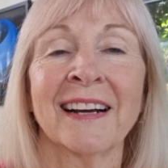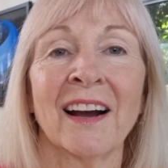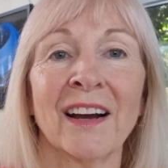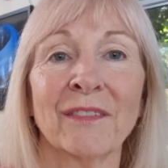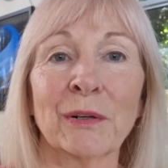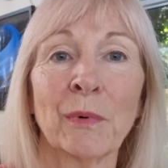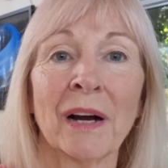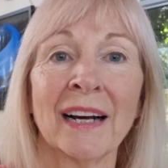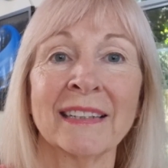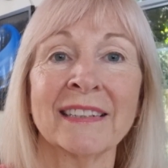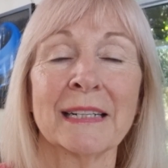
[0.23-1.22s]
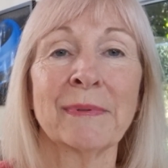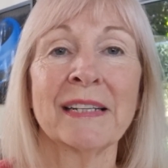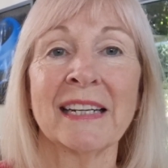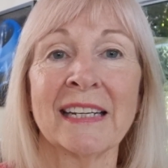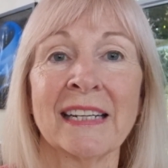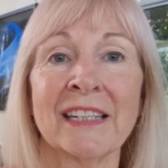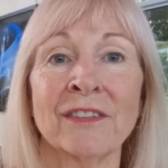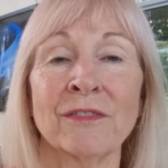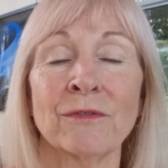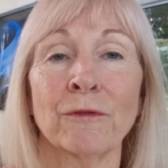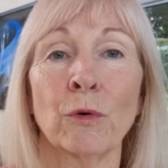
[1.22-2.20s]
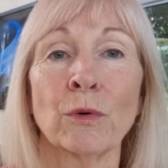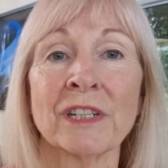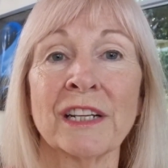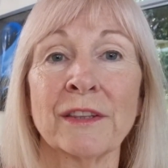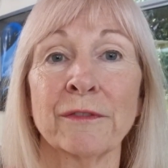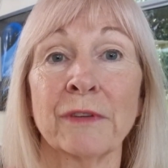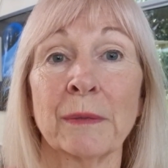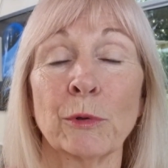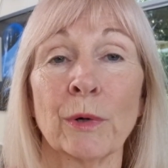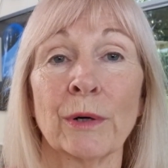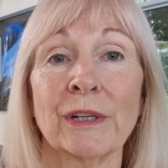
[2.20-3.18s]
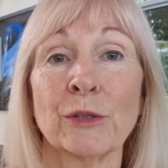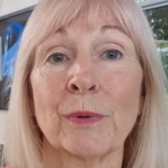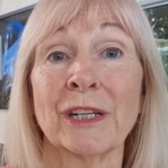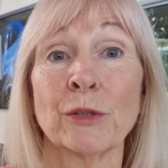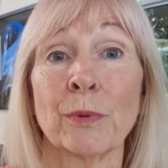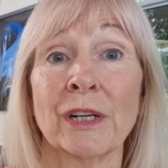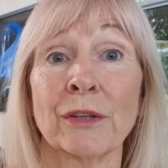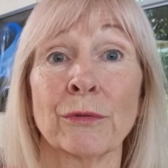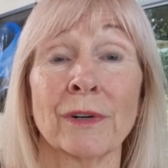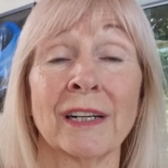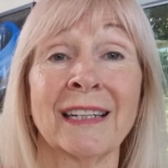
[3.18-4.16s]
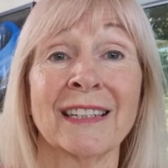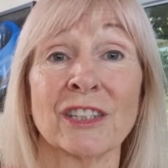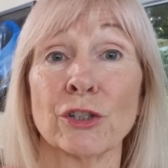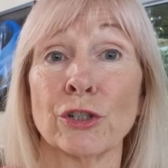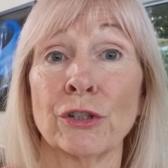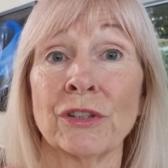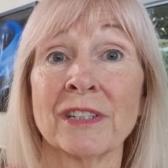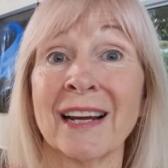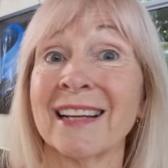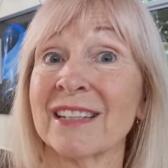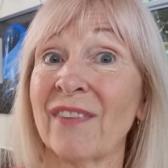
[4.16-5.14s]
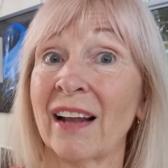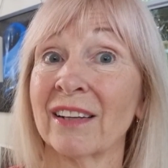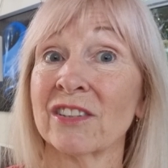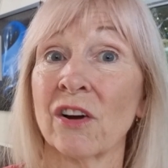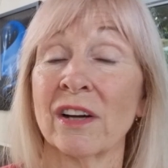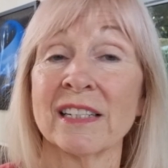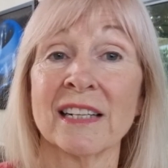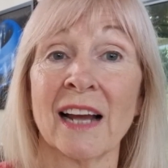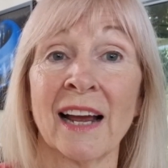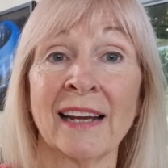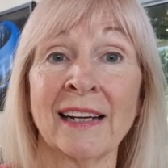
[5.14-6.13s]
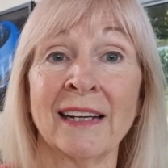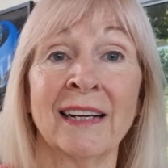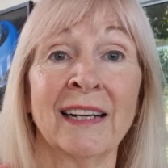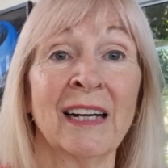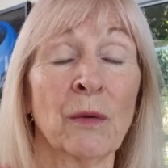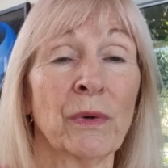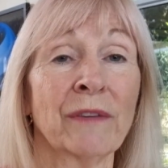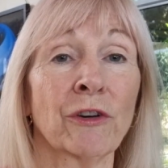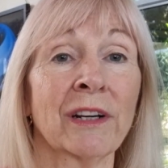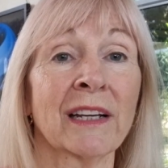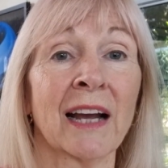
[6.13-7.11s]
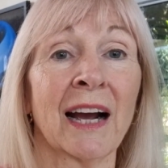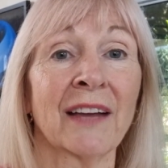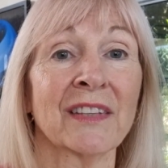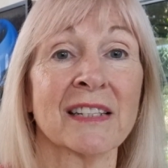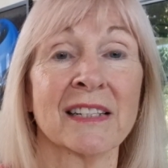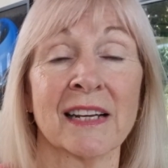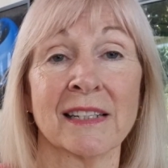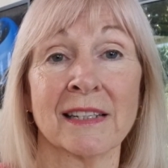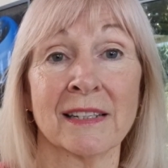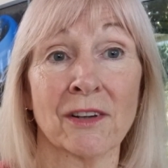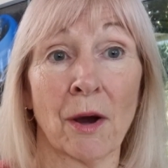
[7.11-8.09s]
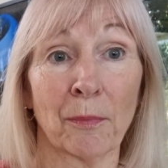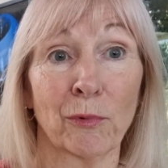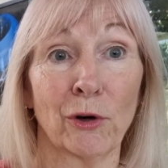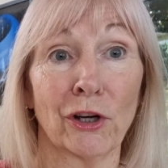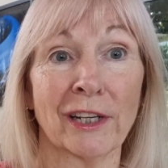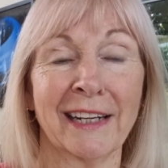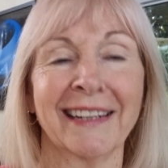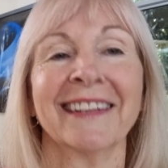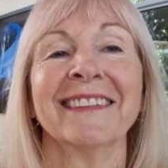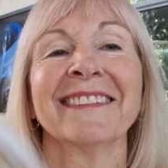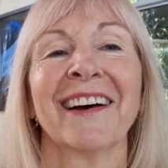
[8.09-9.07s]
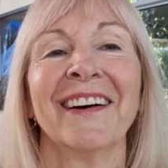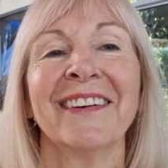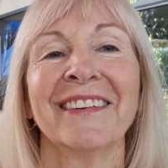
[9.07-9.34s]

Hi everyone, Debbie here. 14th of February 2023. It's a Tuesday, it's Valentine's Day. We've got a card that says, stop working. No.